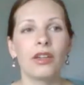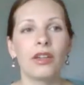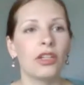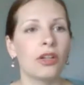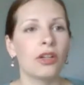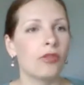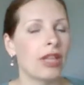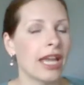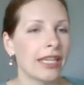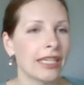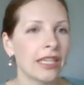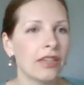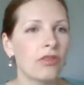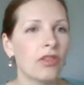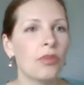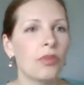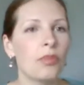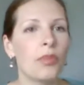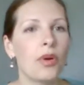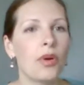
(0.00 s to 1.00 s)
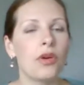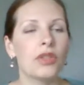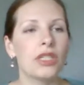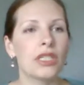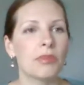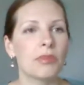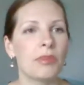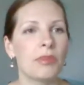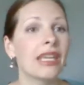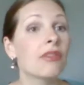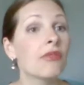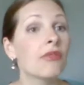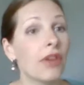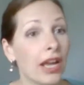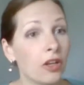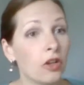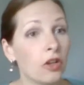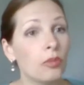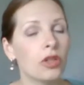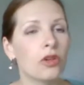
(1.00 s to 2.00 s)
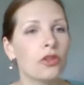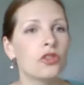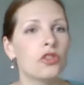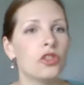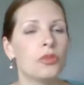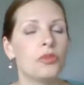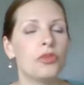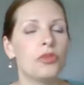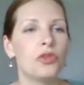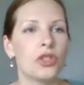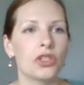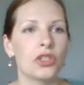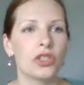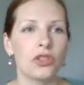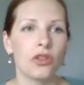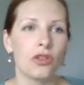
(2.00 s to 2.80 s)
you know, liking their posts, making valuable contributions,